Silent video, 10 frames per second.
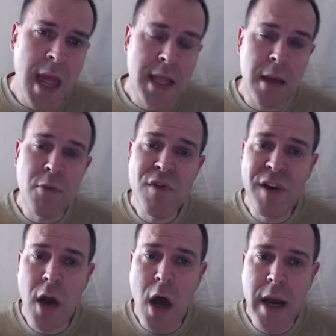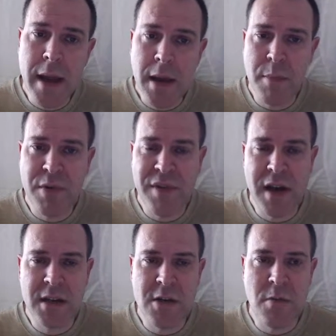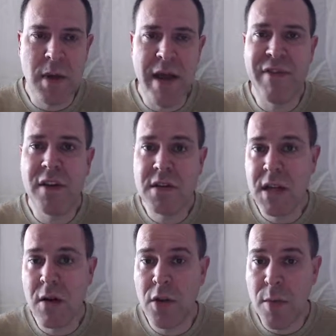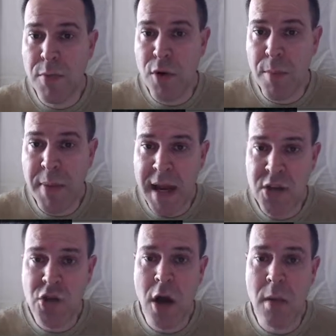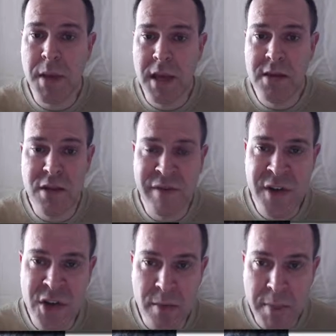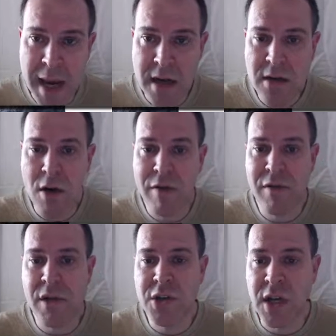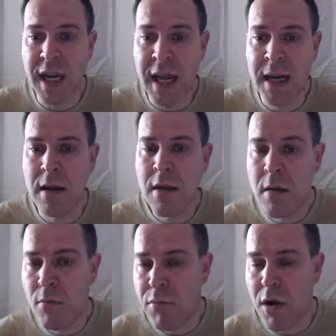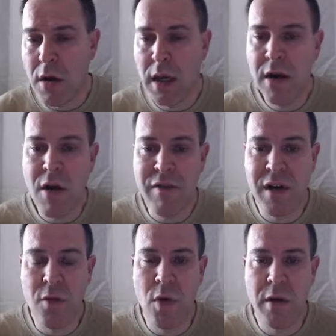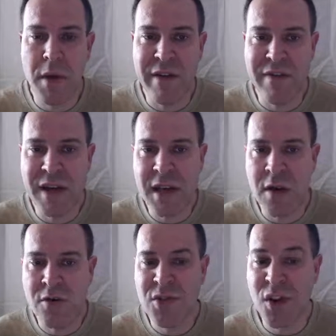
Then moving on, I provided some evidence here on the poor paint job, the insufficient paint coverage. Again, broadly covered in one of my videos.